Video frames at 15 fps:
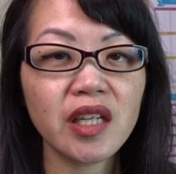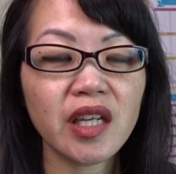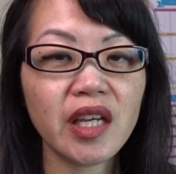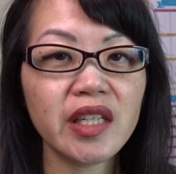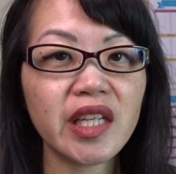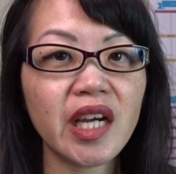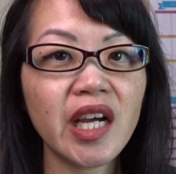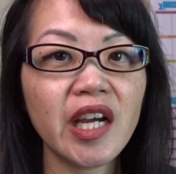
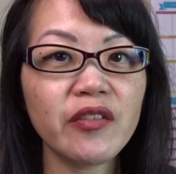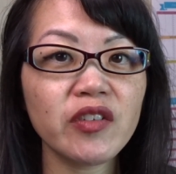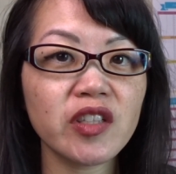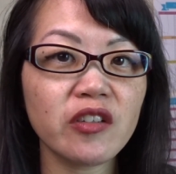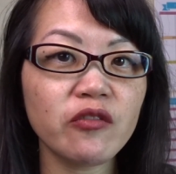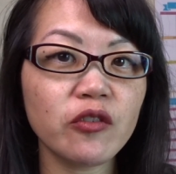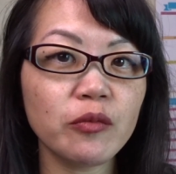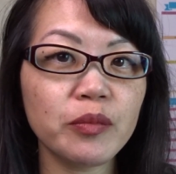and not having
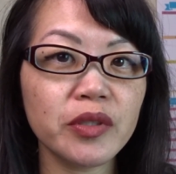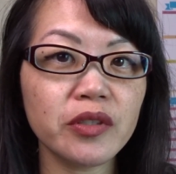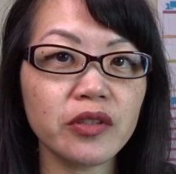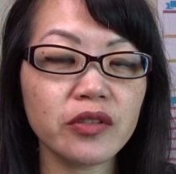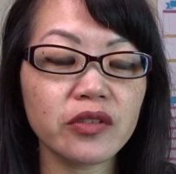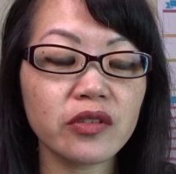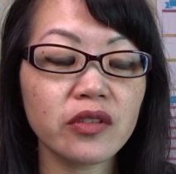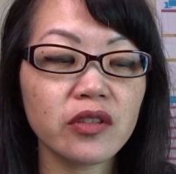enough for
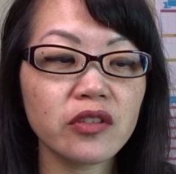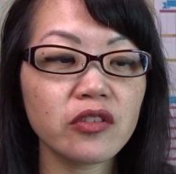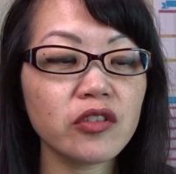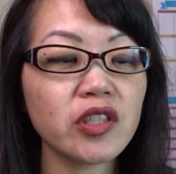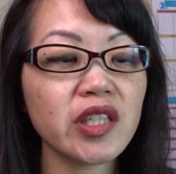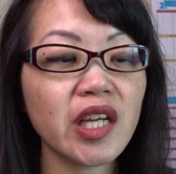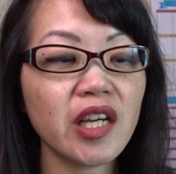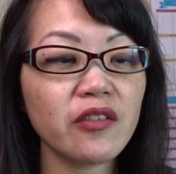bills. So
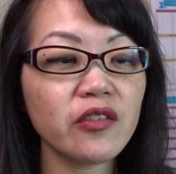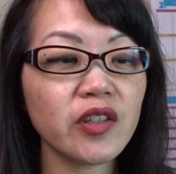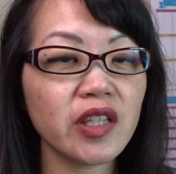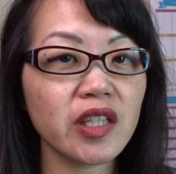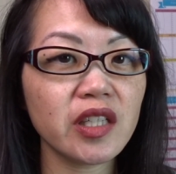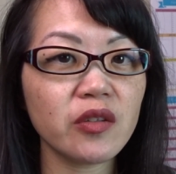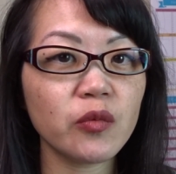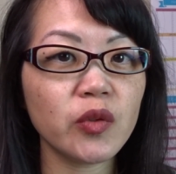you can have
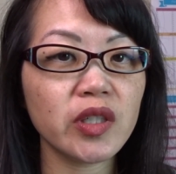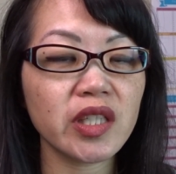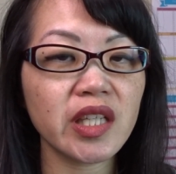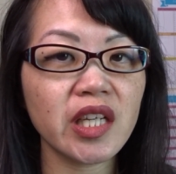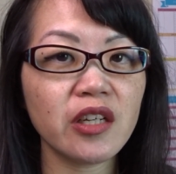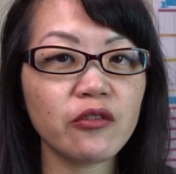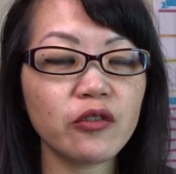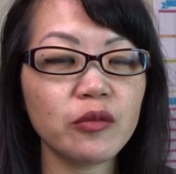like one
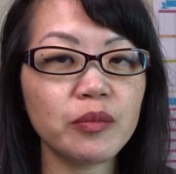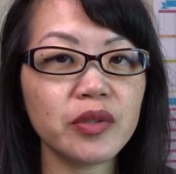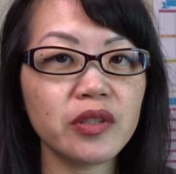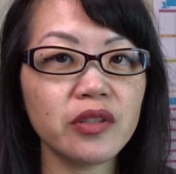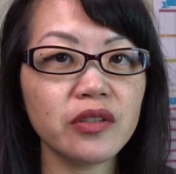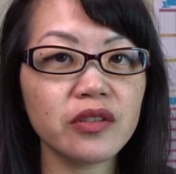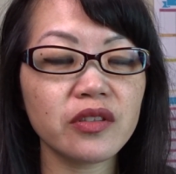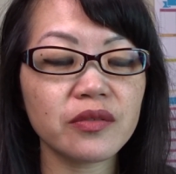account for
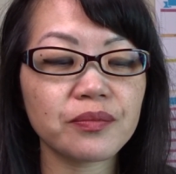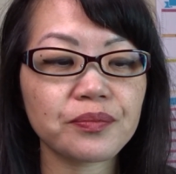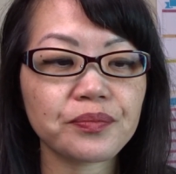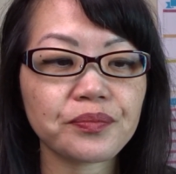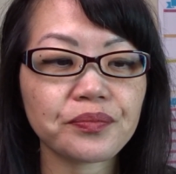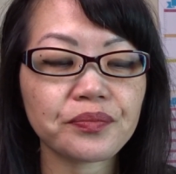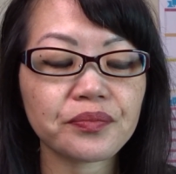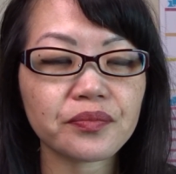bills,
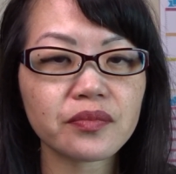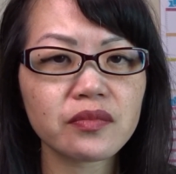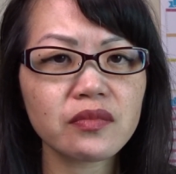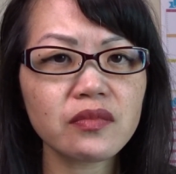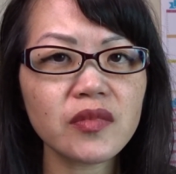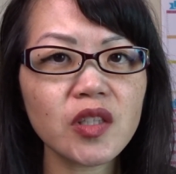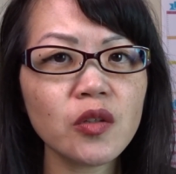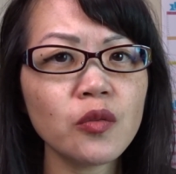
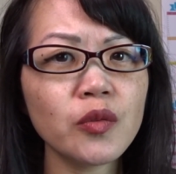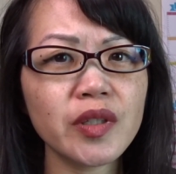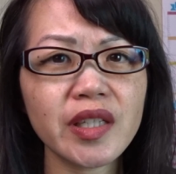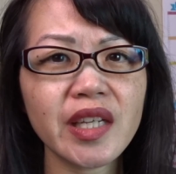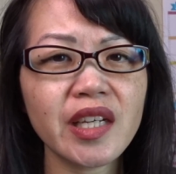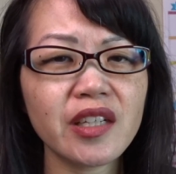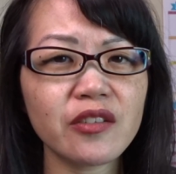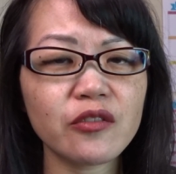one
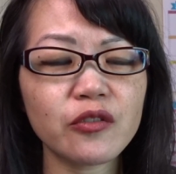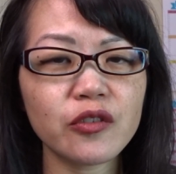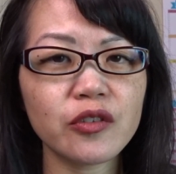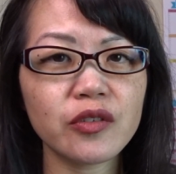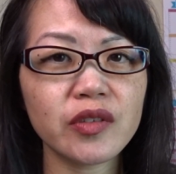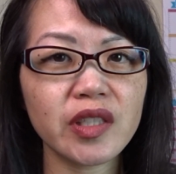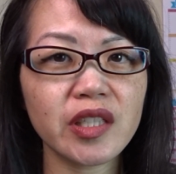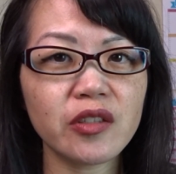account
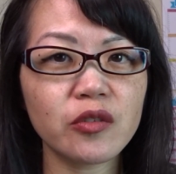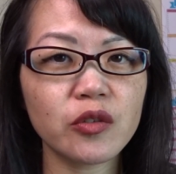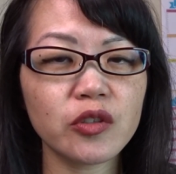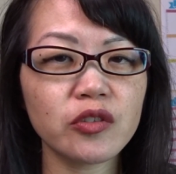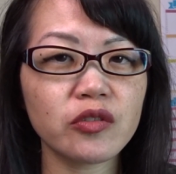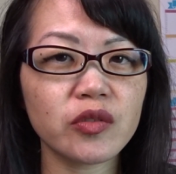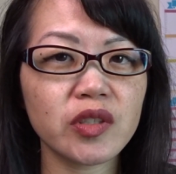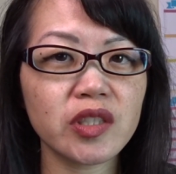for like
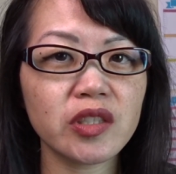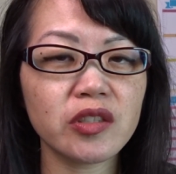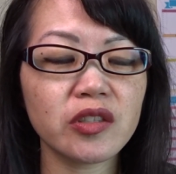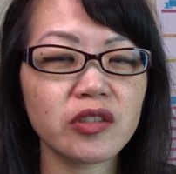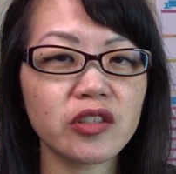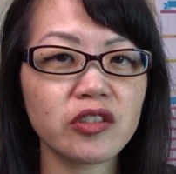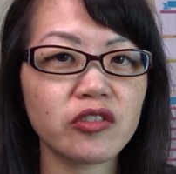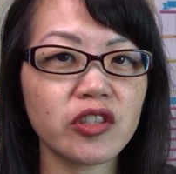grocery or
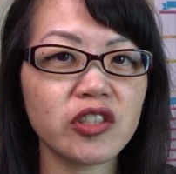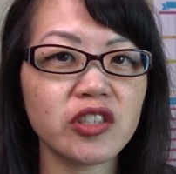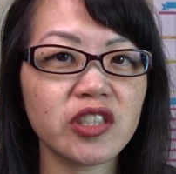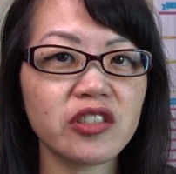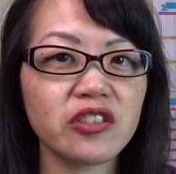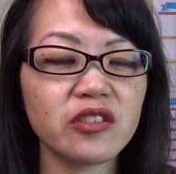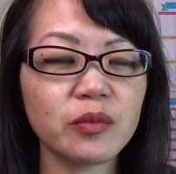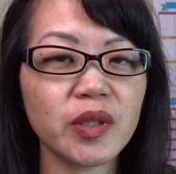
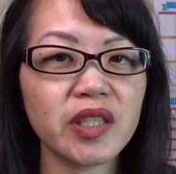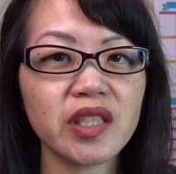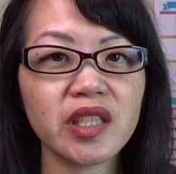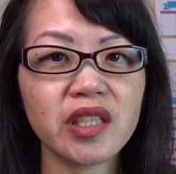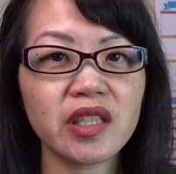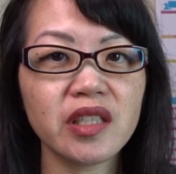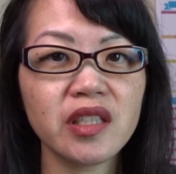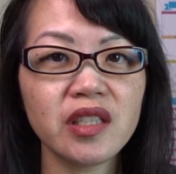discretionary
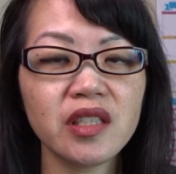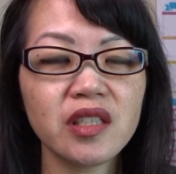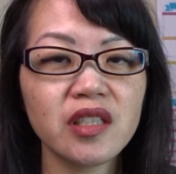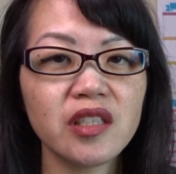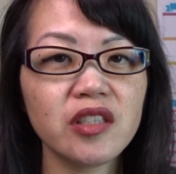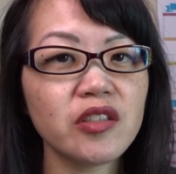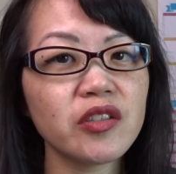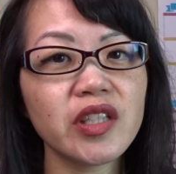spending,
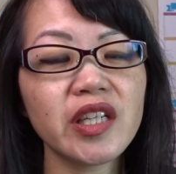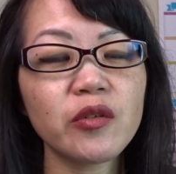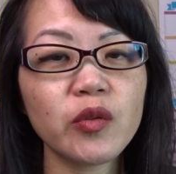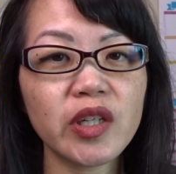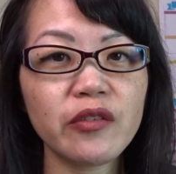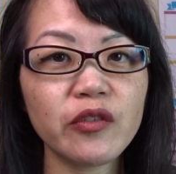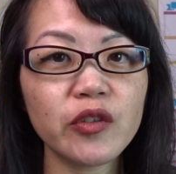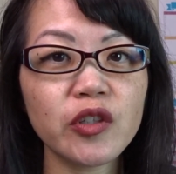like
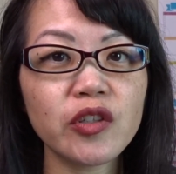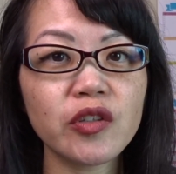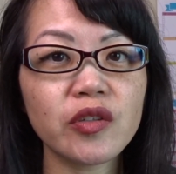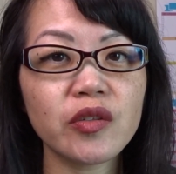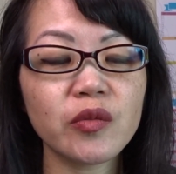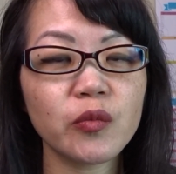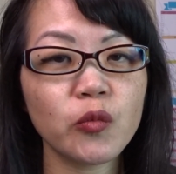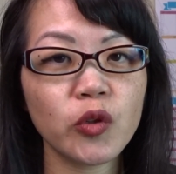whatever
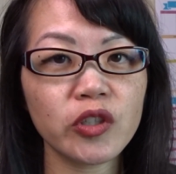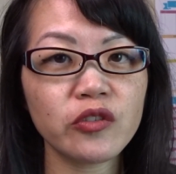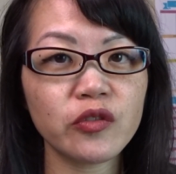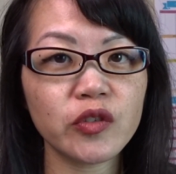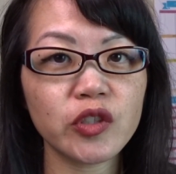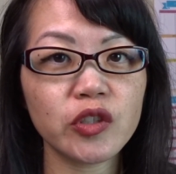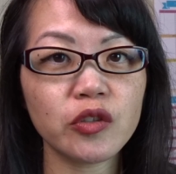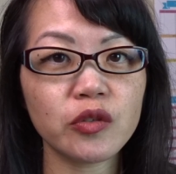works
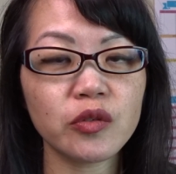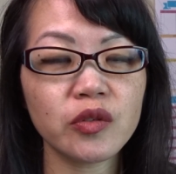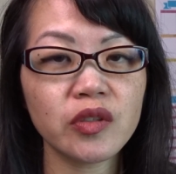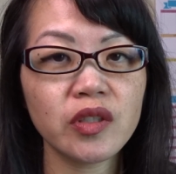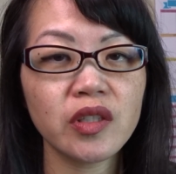for you.